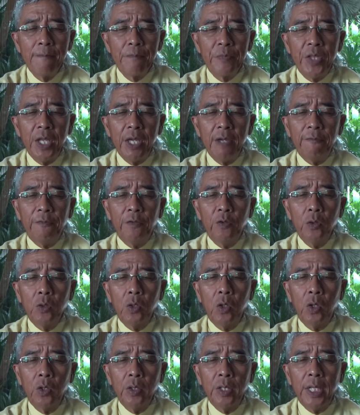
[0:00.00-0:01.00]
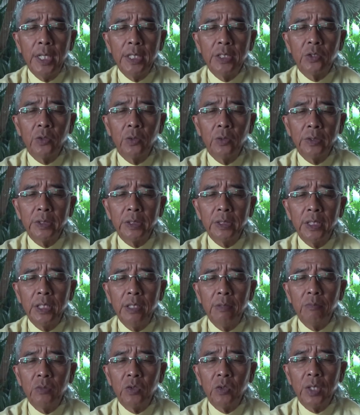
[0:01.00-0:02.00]
Therefore God exalted
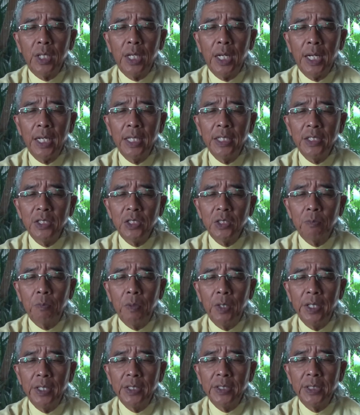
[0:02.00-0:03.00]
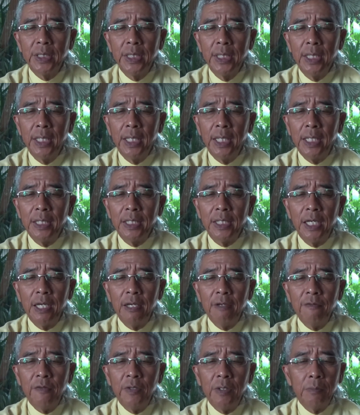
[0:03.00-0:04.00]
him to the highest place and
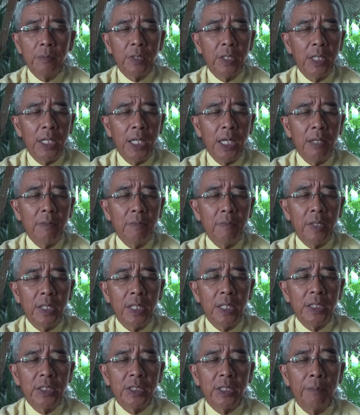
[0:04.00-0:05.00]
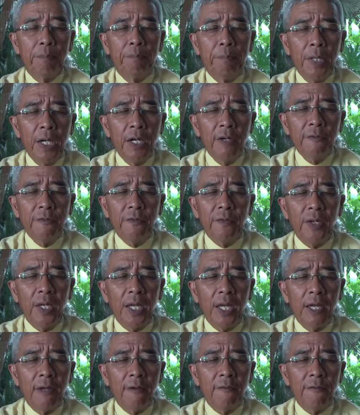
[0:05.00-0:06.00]
gave him the name that is above
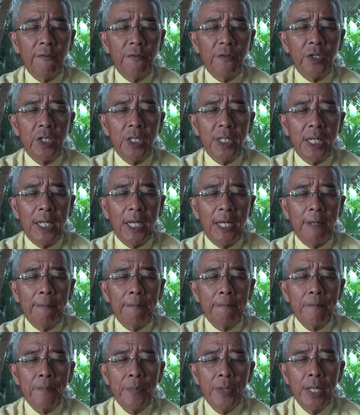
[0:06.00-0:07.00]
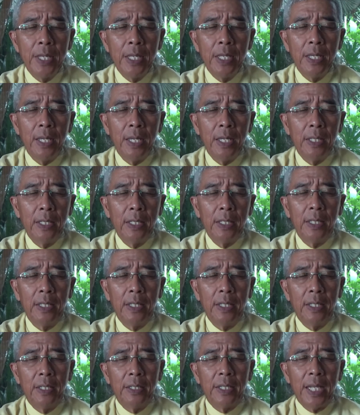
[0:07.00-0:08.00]
every name,
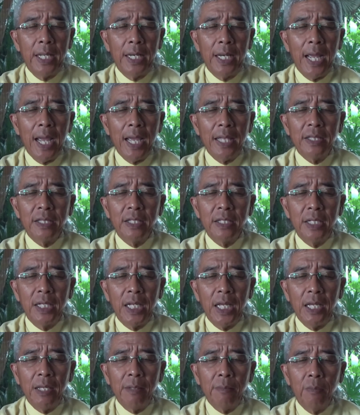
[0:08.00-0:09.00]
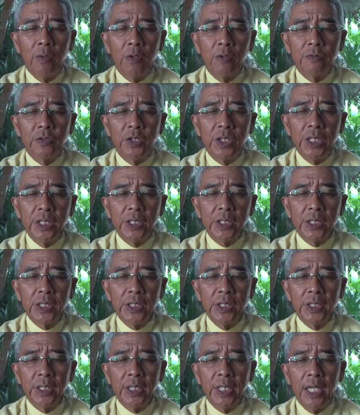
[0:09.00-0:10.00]
that at the name of
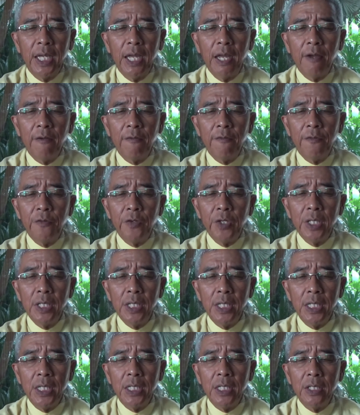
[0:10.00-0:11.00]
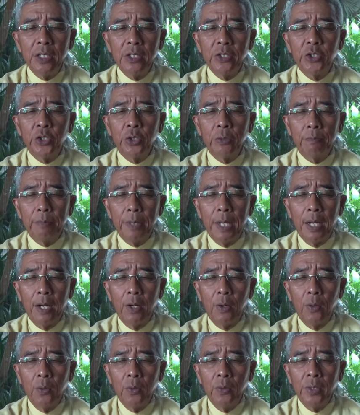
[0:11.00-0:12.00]
Jesus every knee should
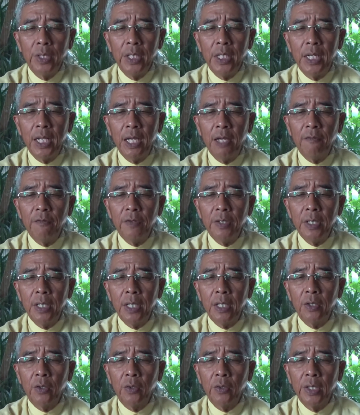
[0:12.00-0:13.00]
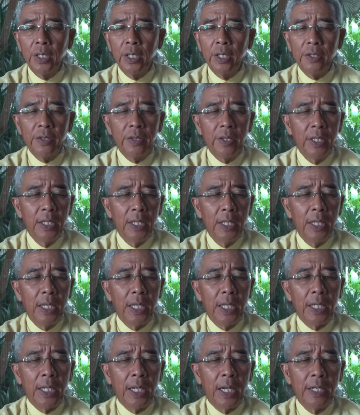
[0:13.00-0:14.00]
bow in heaven and on earth
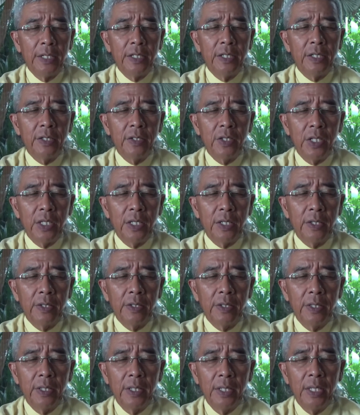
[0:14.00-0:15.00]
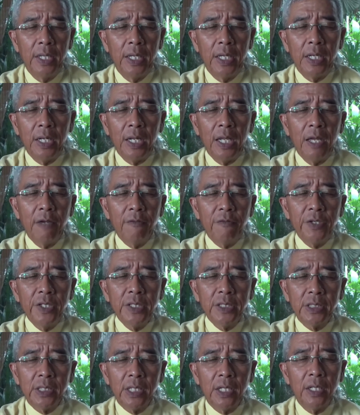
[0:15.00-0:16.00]
and under the earth, and every
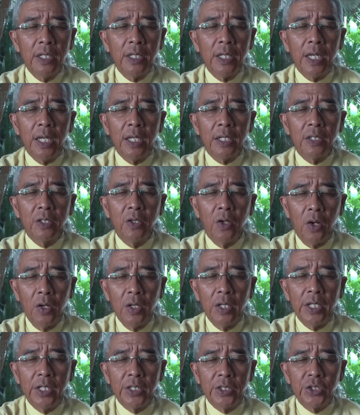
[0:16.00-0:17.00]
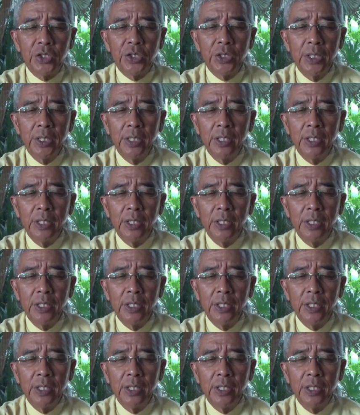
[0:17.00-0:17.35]
tongue acknowledge